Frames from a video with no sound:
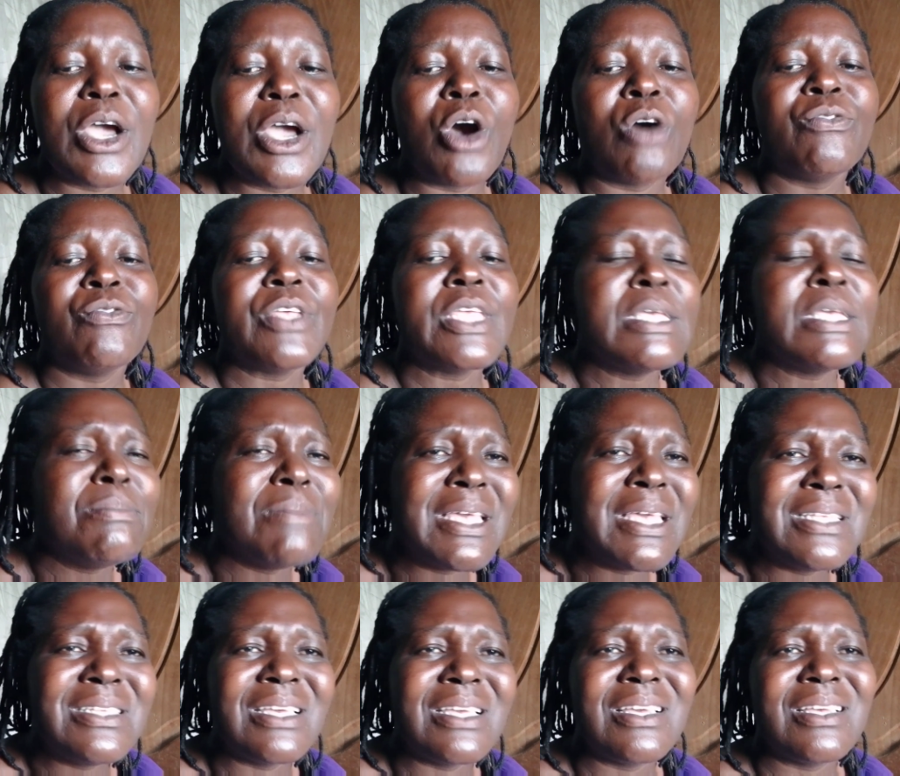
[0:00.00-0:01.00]
of
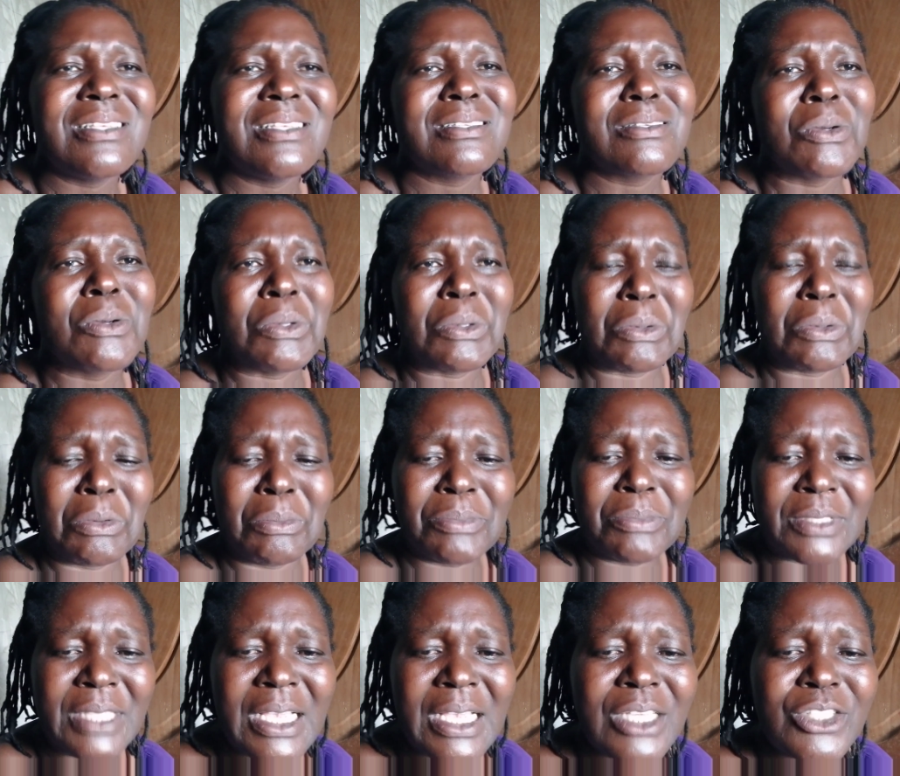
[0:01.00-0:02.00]
images or
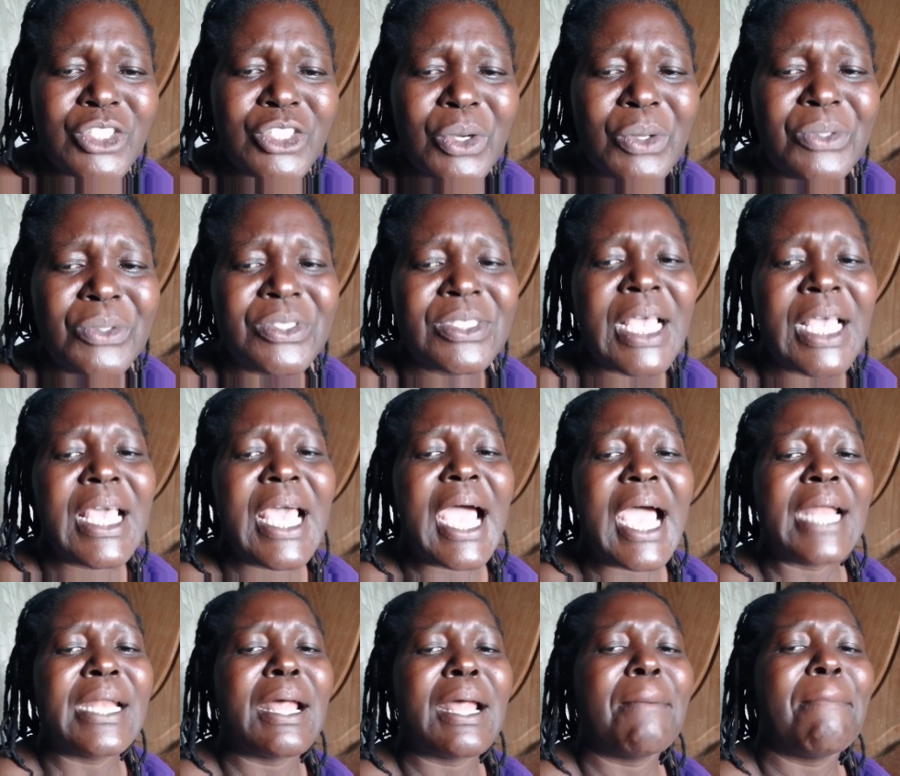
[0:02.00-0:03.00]
obsessions,
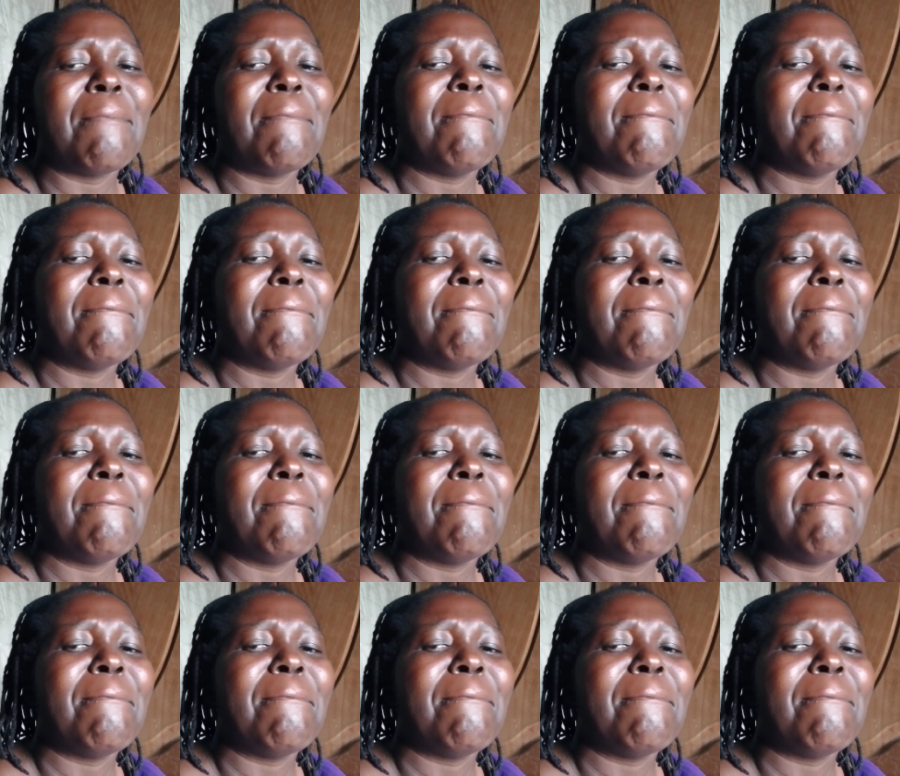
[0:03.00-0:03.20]
and a